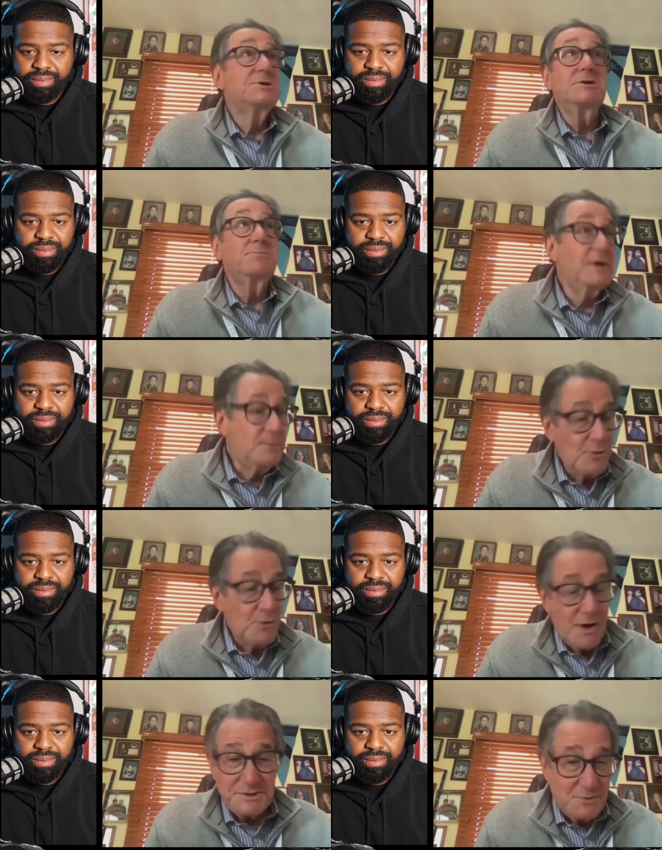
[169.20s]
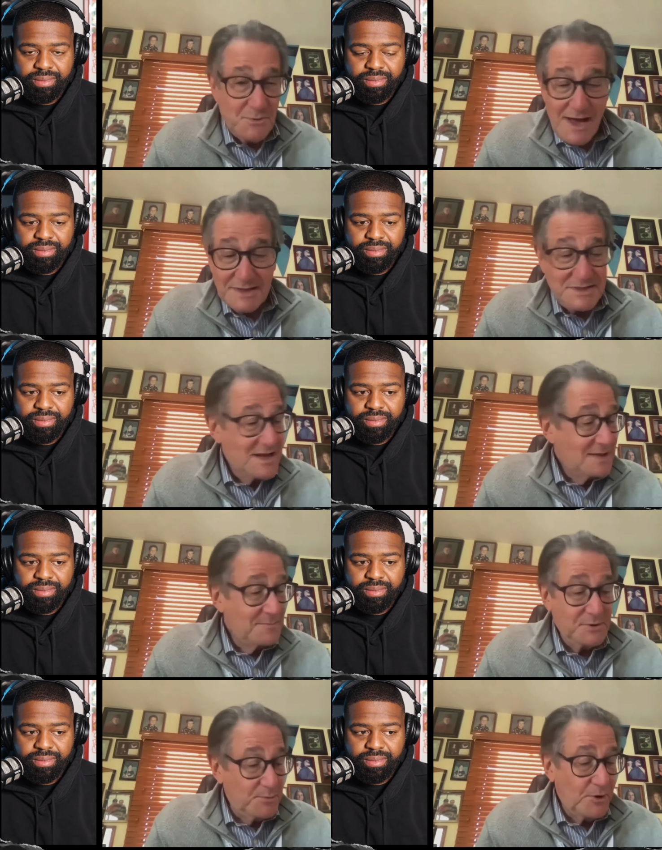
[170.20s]
Speaker 1: can blame whoever she wants,
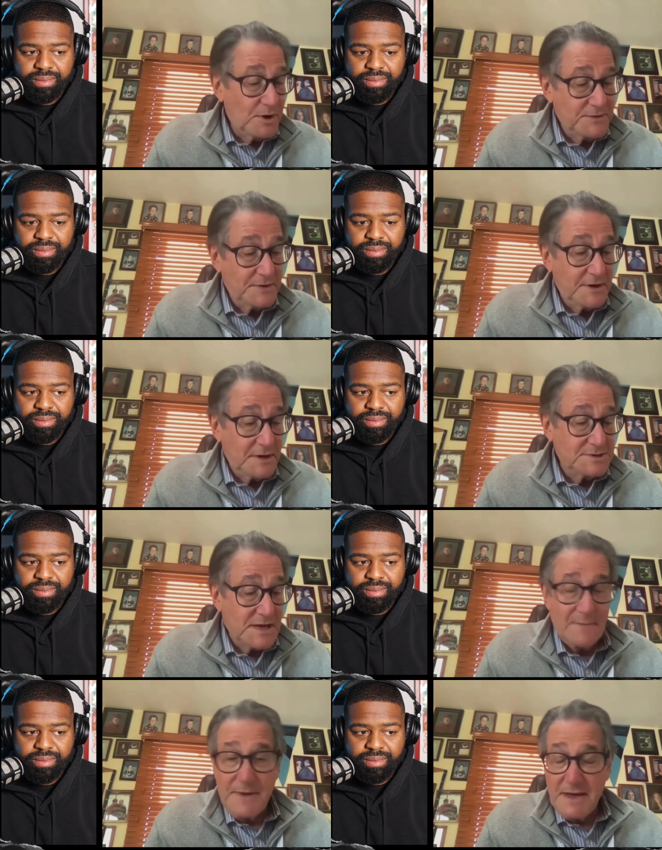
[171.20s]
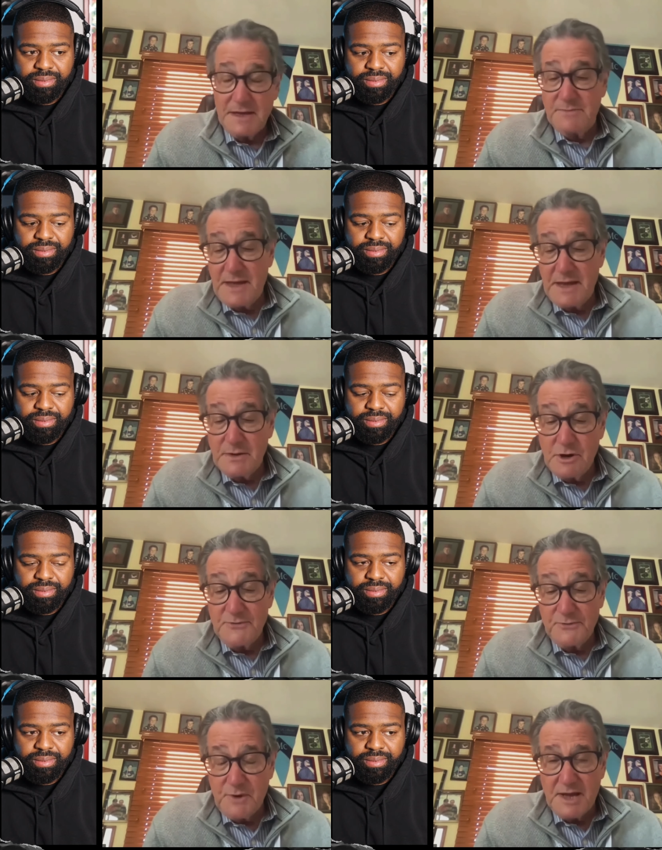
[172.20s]
but the board did their job back in May and
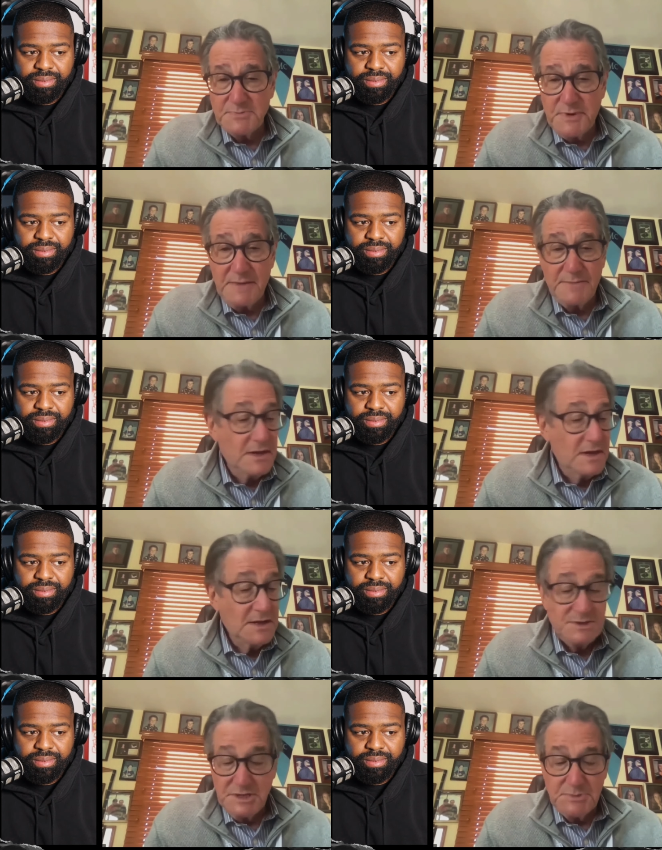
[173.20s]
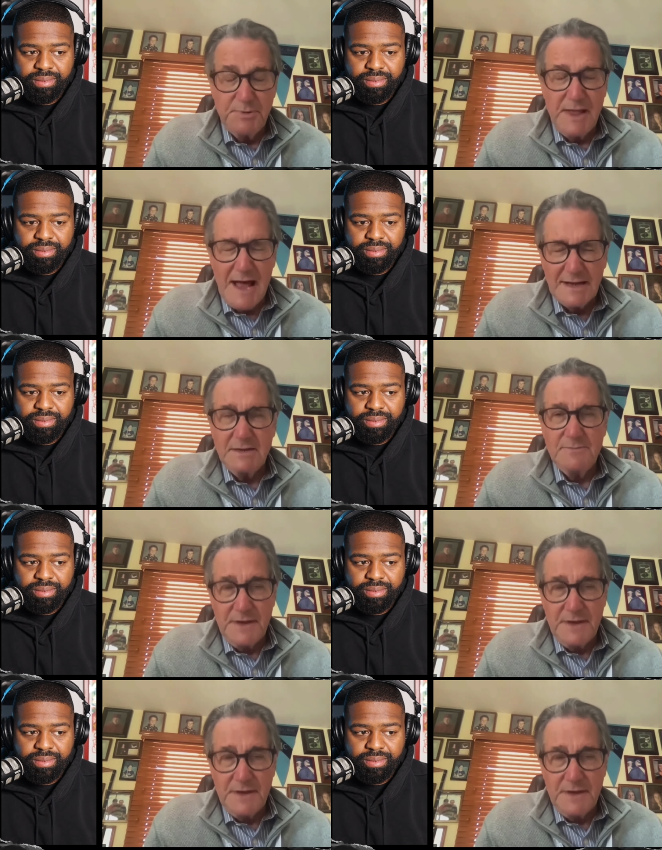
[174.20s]
authorized payment. She's blocking